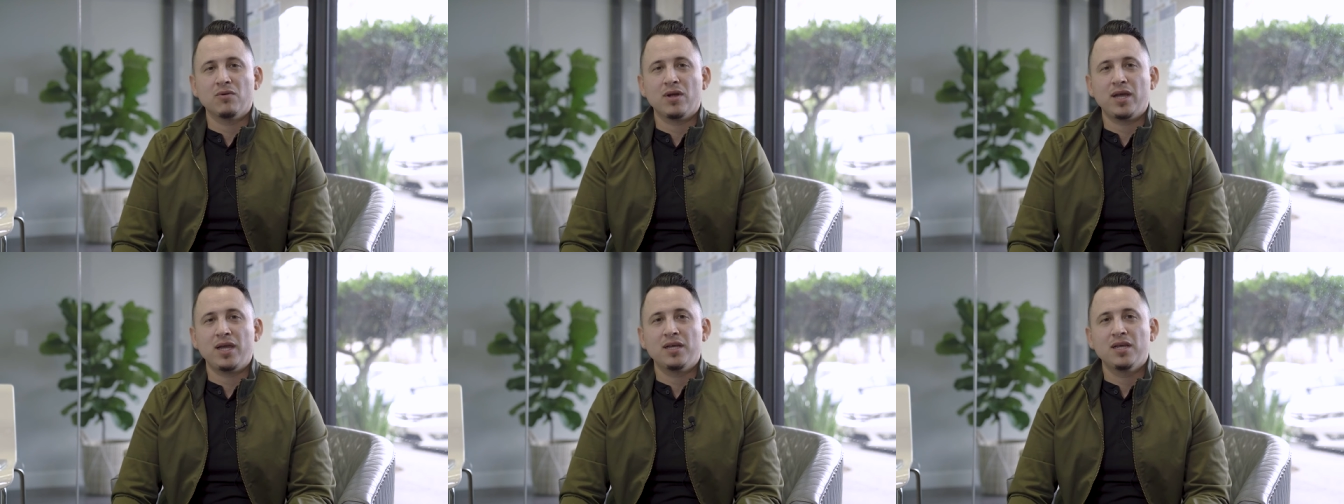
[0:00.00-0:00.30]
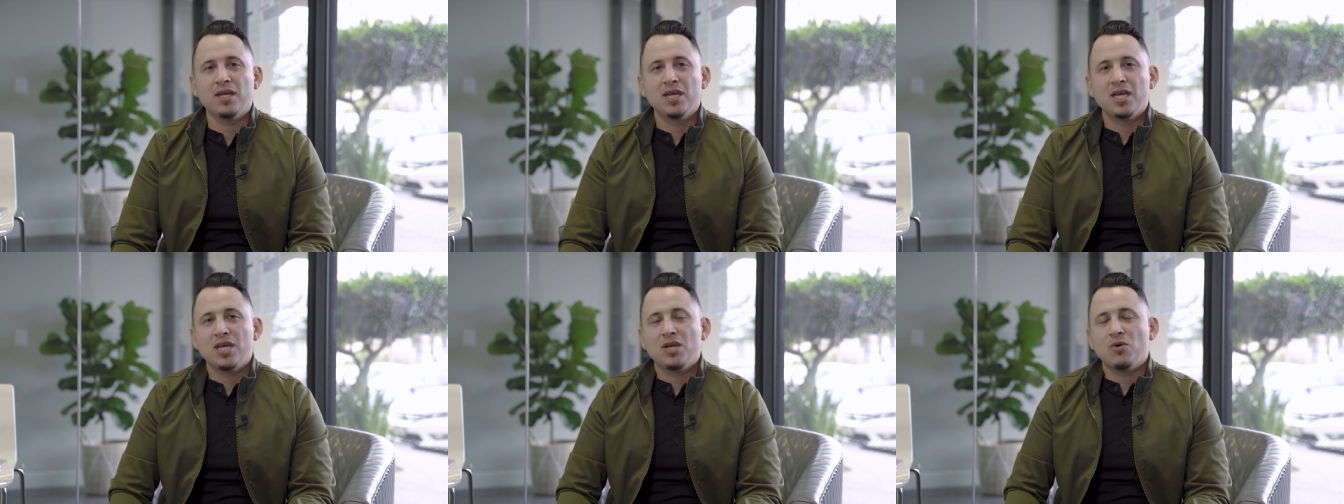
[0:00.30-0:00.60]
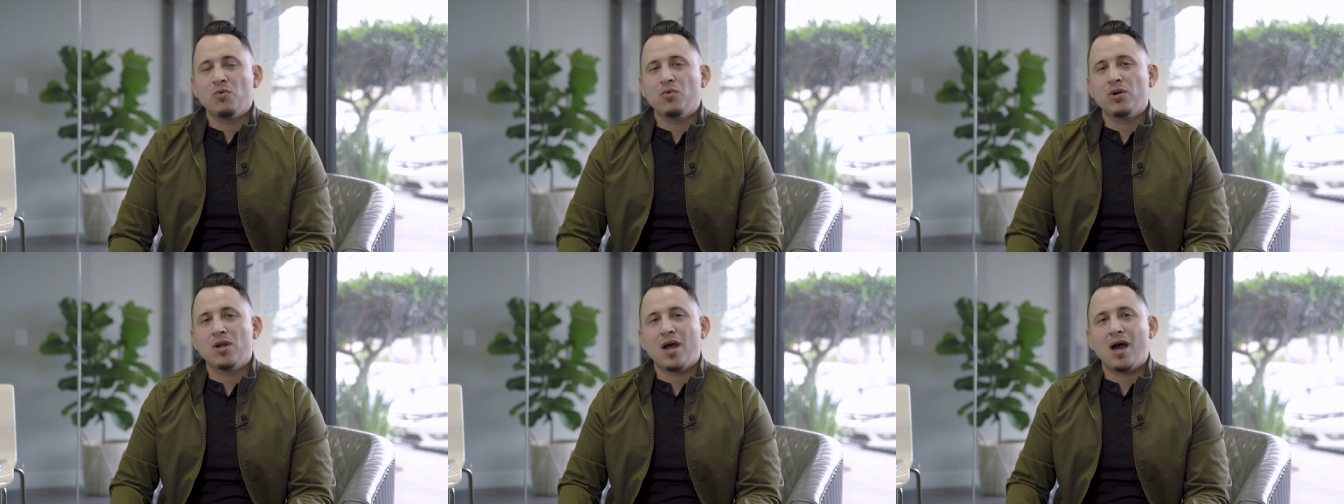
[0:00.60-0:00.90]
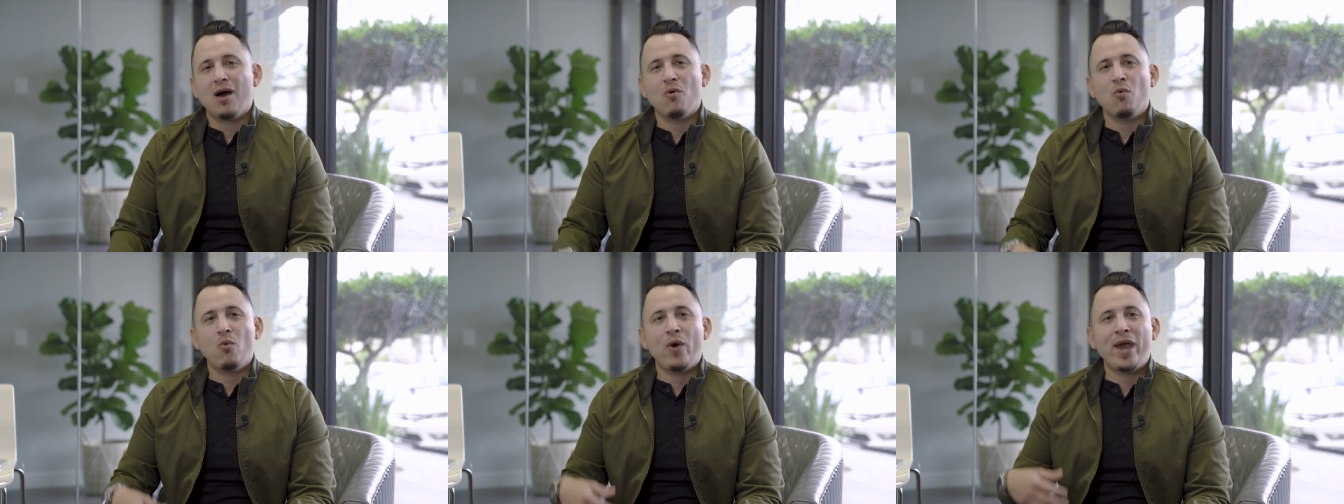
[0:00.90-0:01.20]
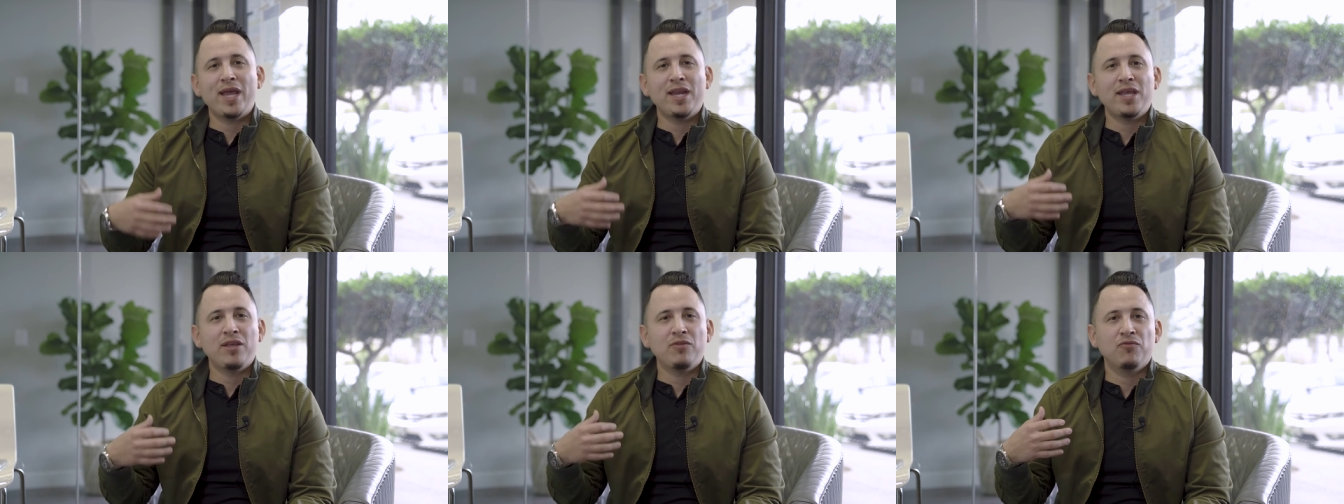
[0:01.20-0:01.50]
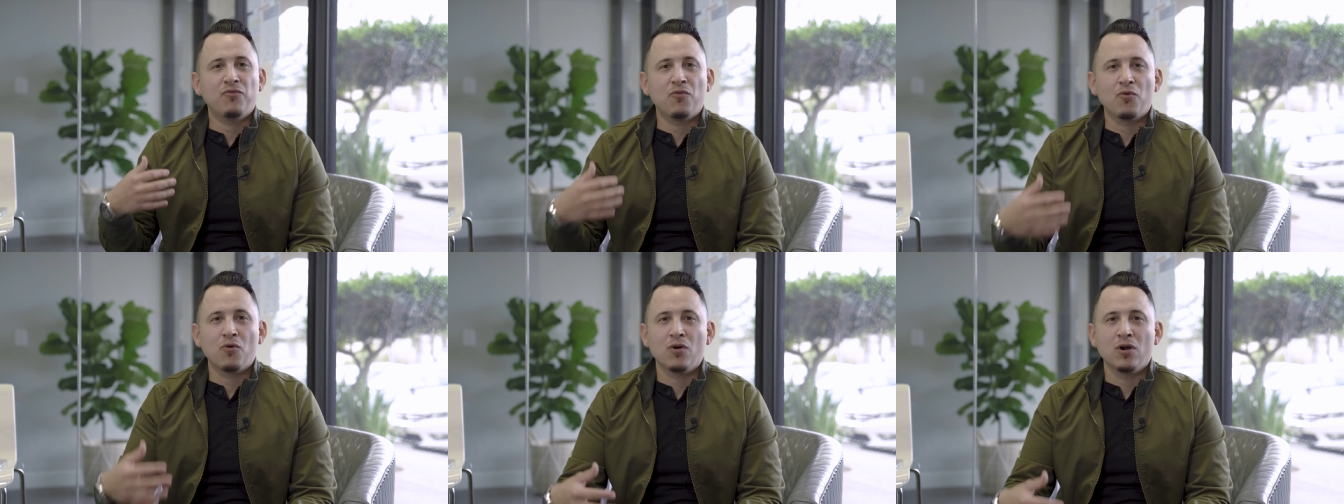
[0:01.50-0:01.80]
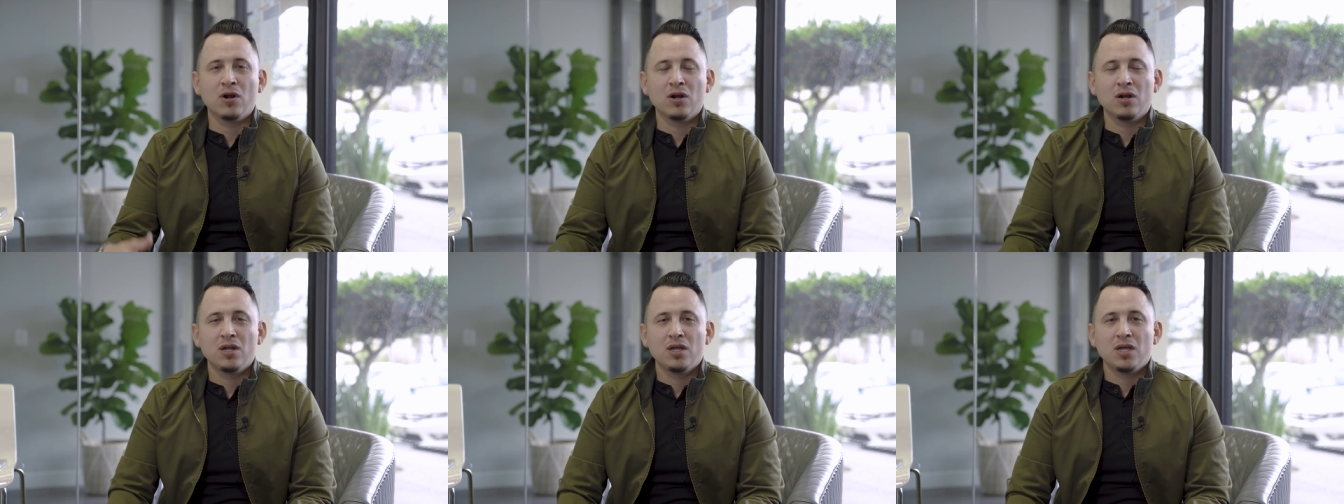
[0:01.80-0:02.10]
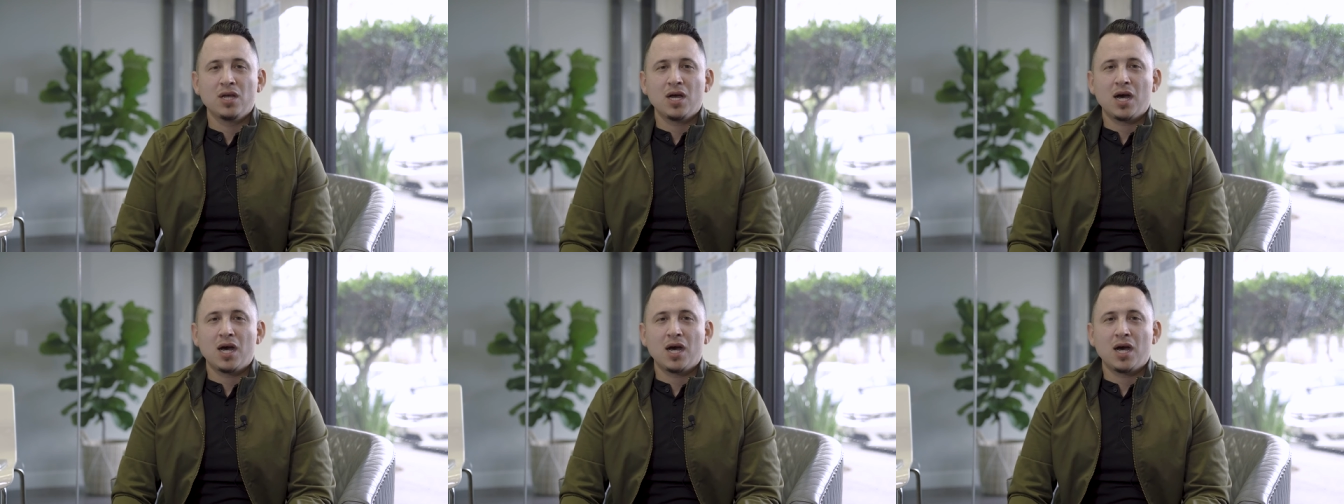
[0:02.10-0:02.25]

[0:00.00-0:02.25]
right? We're not waiting for